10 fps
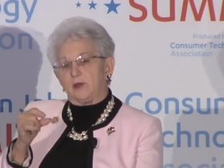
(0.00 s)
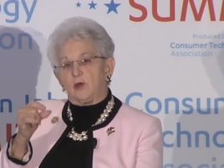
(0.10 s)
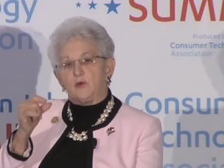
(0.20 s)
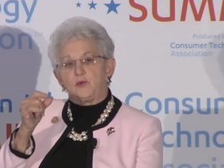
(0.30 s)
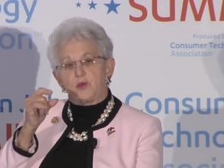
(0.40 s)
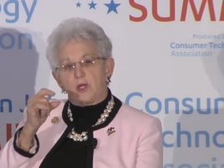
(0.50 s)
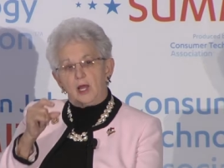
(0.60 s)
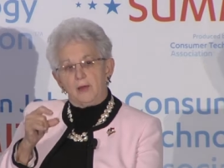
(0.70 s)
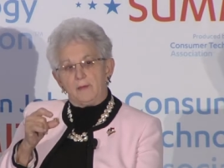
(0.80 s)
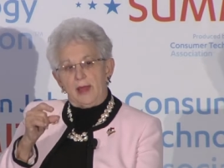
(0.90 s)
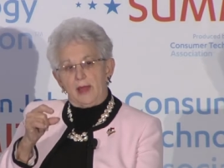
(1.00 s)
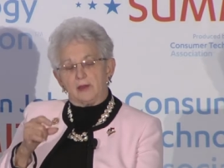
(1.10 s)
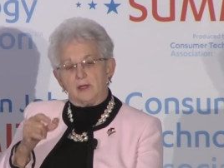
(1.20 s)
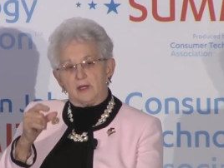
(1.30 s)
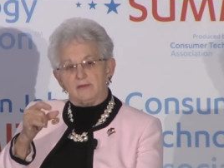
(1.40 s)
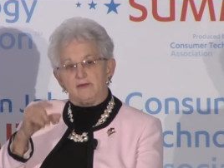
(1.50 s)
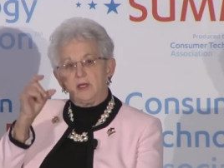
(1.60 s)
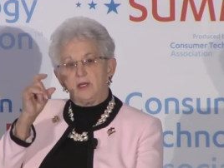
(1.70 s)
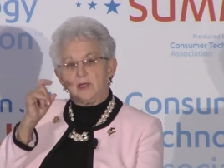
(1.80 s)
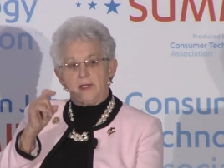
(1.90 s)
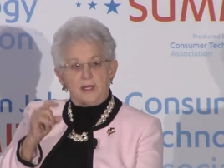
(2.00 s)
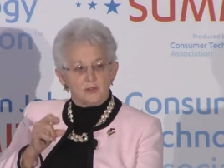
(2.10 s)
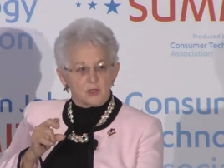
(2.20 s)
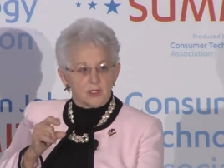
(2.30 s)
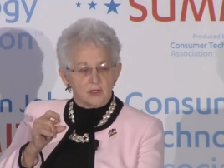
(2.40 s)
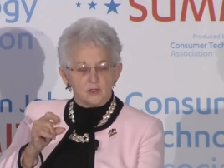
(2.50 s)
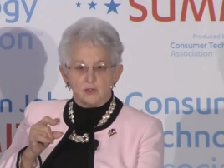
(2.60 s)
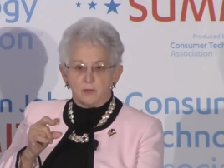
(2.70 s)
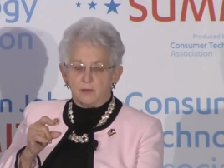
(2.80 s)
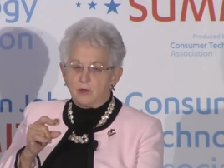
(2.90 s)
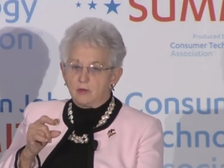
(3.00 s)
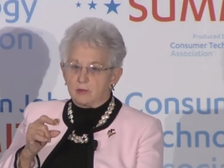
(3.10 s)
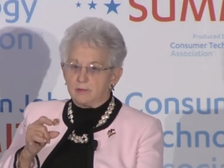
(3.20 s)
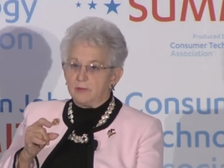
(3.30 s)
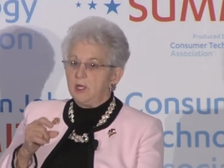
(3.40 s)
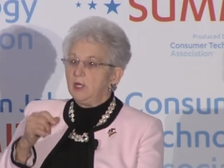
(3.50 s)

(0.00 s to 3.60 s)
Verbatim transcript: though, to come out of an educational program